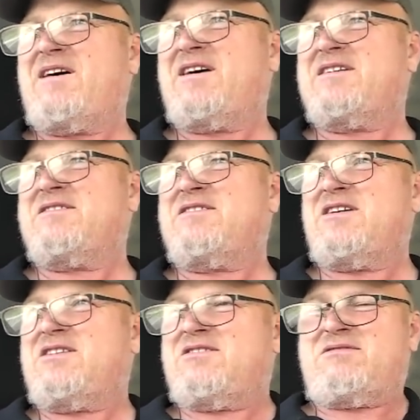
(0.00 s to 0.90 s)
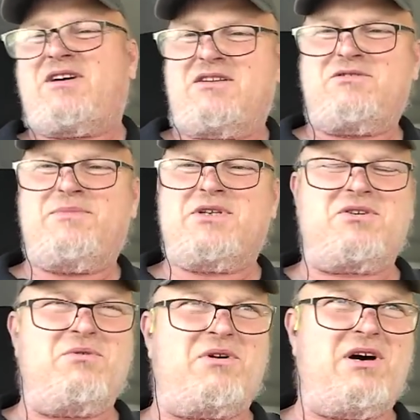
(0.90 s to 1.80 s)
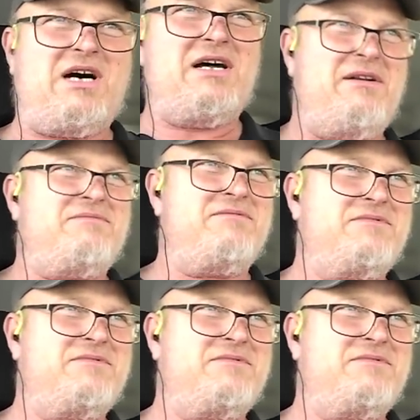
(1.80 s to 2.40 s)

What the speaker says: I just got so much going on,